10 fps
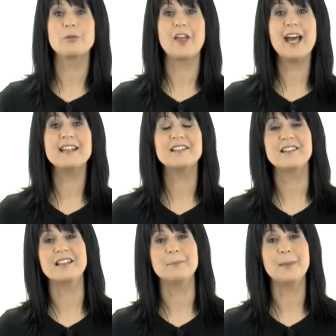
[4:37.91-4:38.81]
that
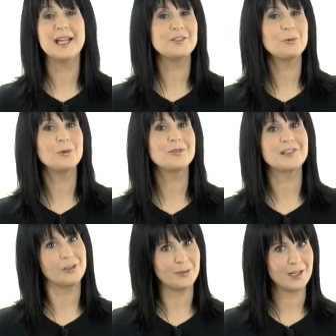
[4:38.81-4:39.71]
is the manual
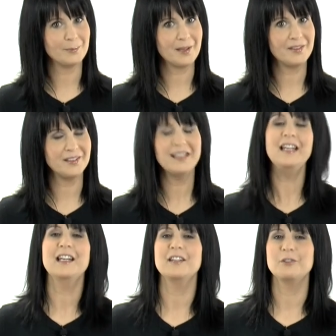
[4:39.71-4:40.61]
slowdown method.
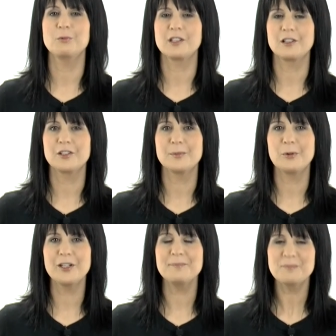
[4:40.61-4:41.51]
If you want to learn
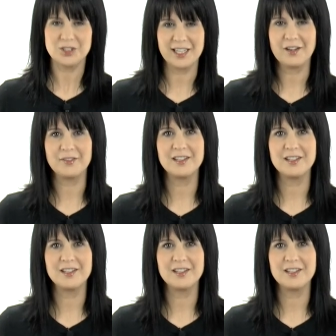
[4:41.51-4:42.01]
more, check out